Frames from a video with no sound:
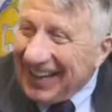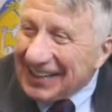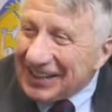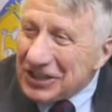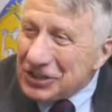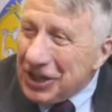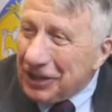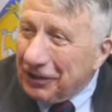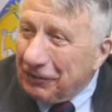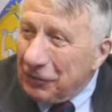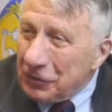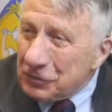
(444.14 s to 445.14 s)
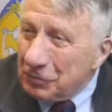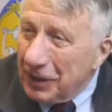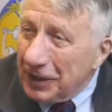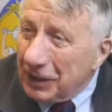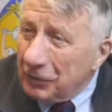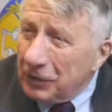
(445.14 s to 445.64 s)
Let's take our first
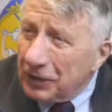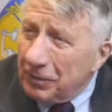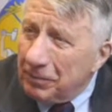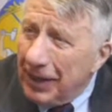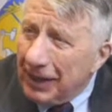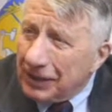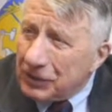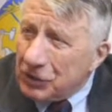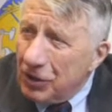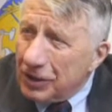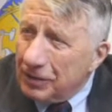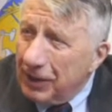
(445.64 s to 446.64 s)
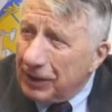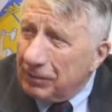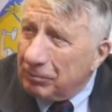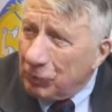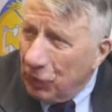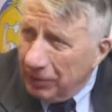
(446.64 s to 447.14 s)
break, and we'll come back and talk about
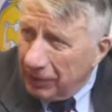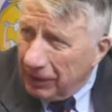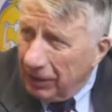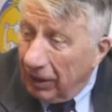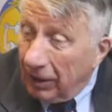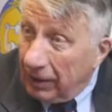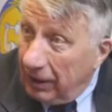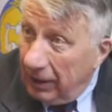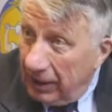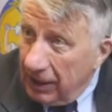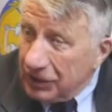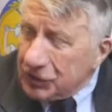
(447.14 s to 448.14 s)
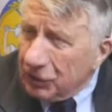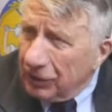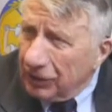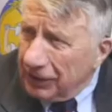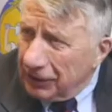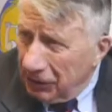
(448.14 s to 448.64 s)
employment law. That's
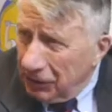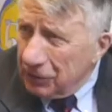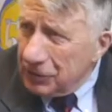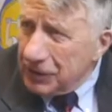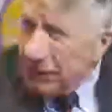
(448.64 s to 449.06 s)
certainly in the news.